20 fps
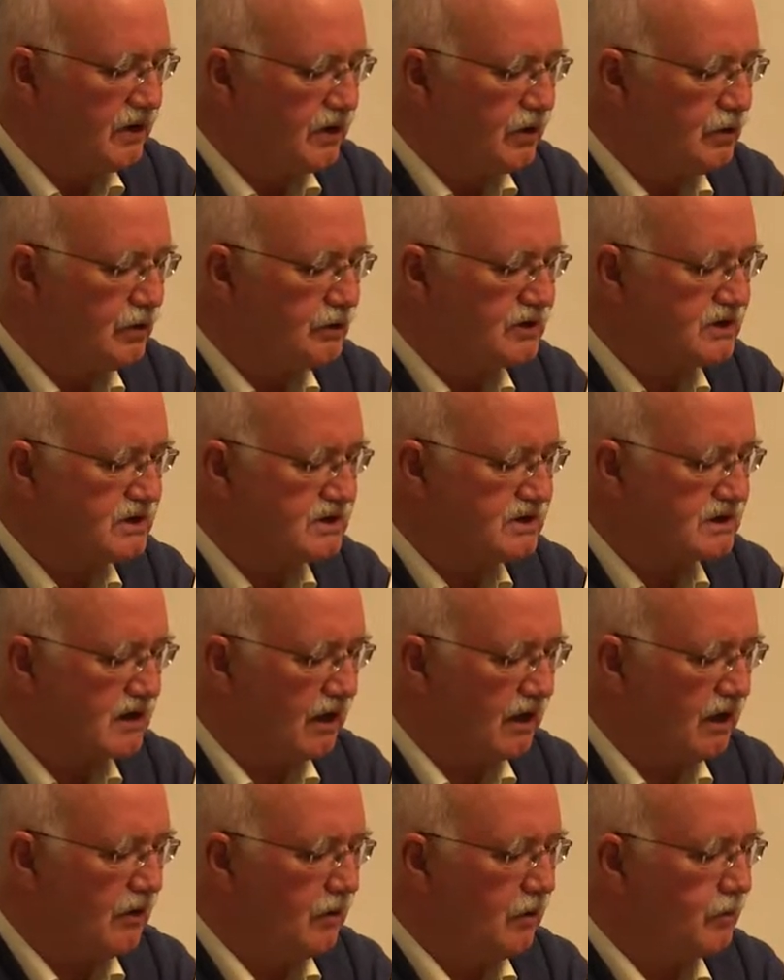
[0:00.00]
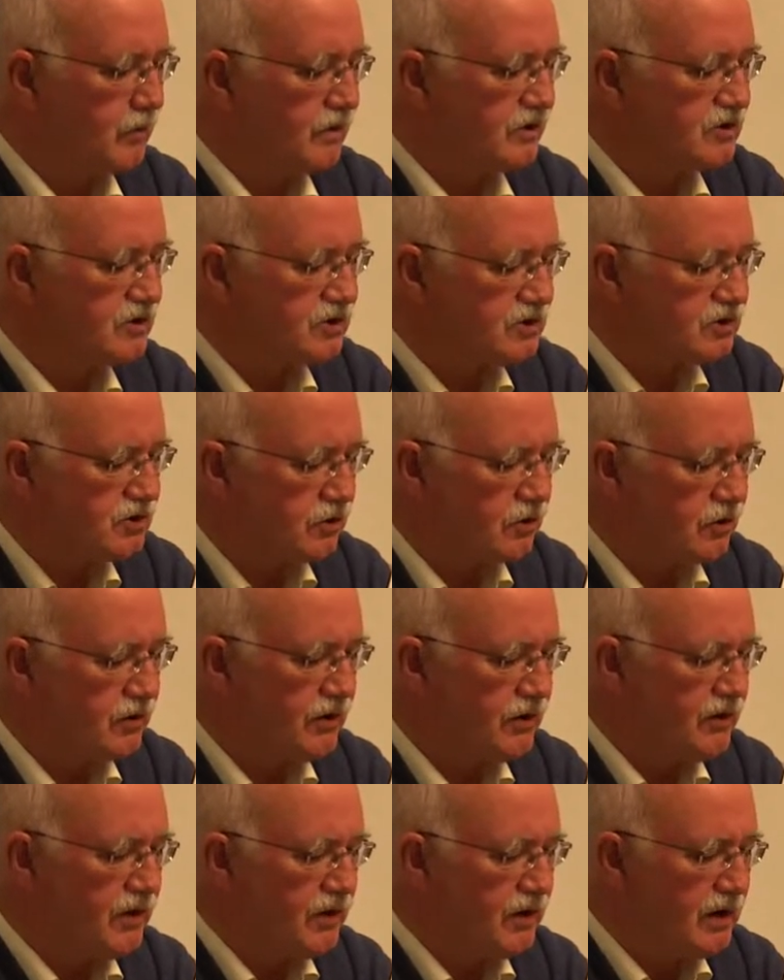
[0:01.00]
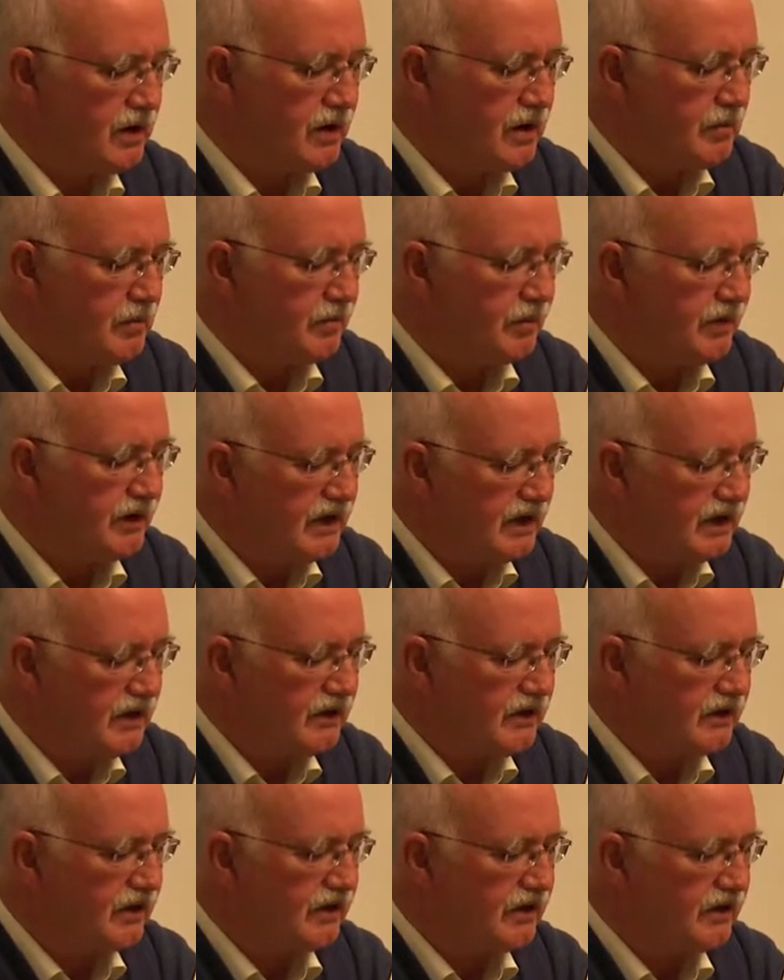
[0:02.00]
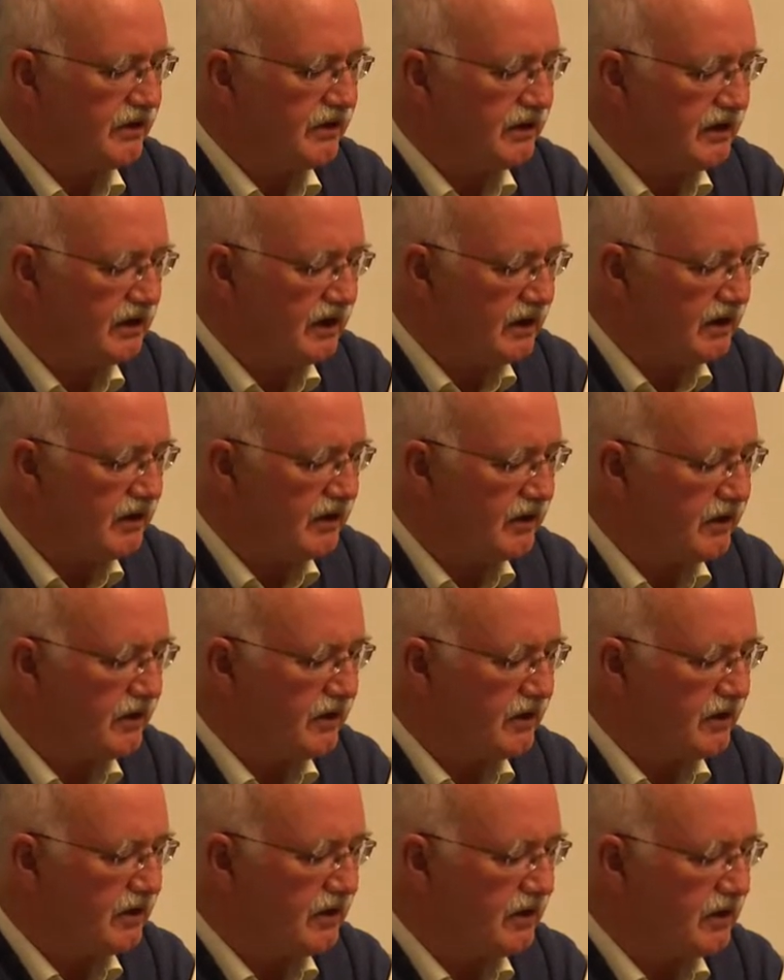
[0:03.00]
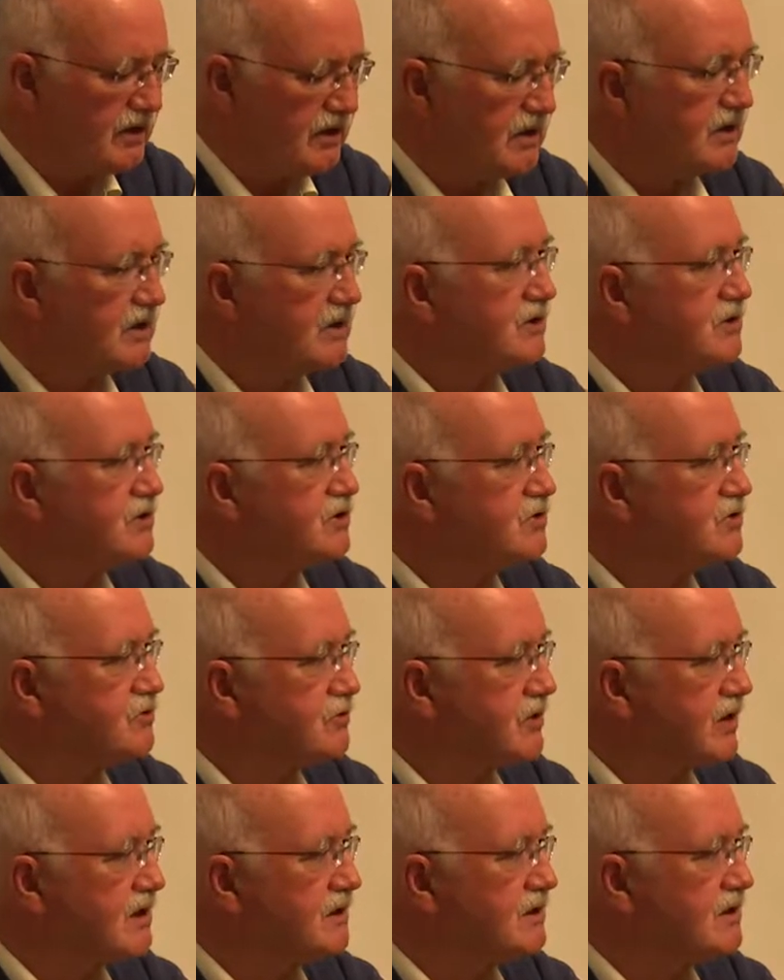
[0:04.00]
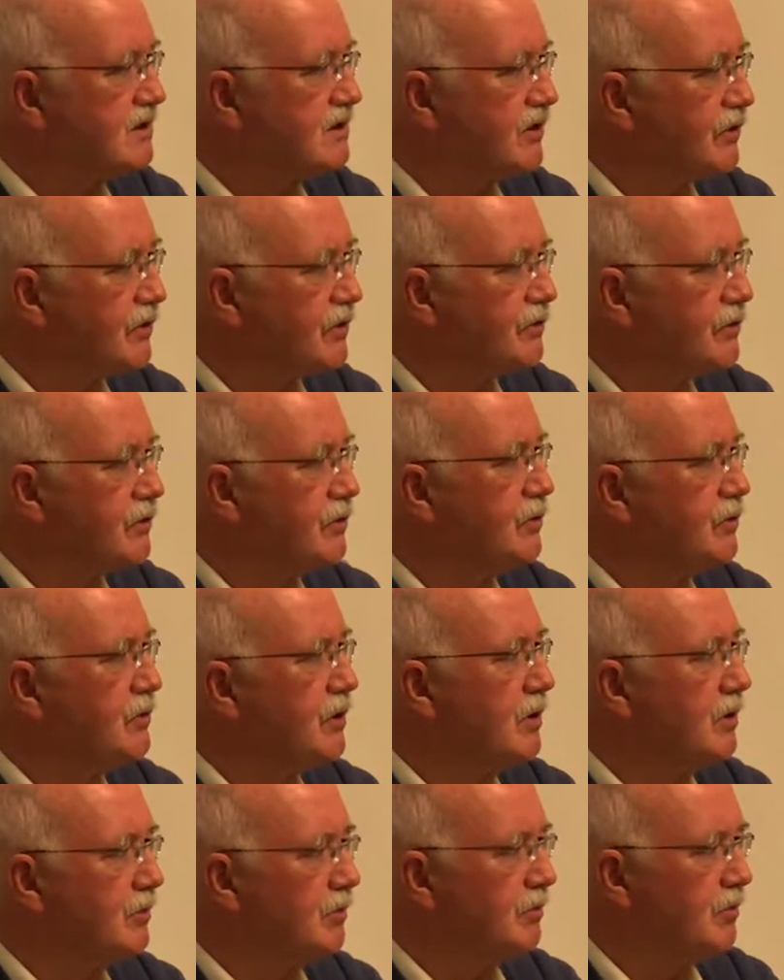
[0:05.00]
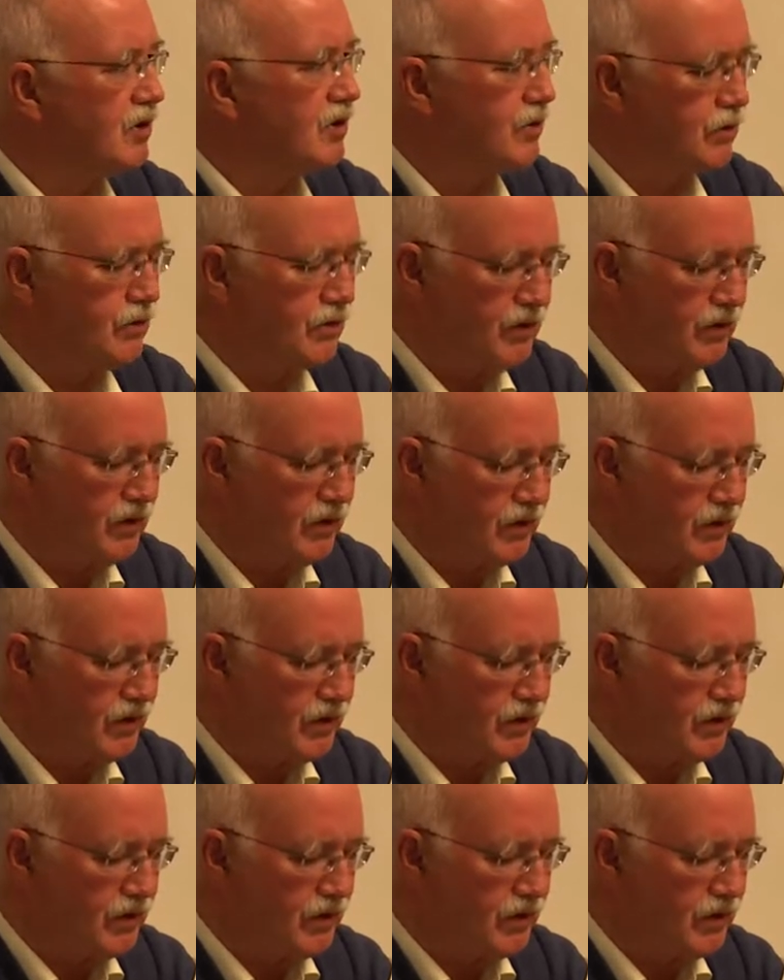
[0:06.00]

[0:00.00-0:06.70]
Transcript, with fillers: whose skull was shorn beneath the ear, straight through bone.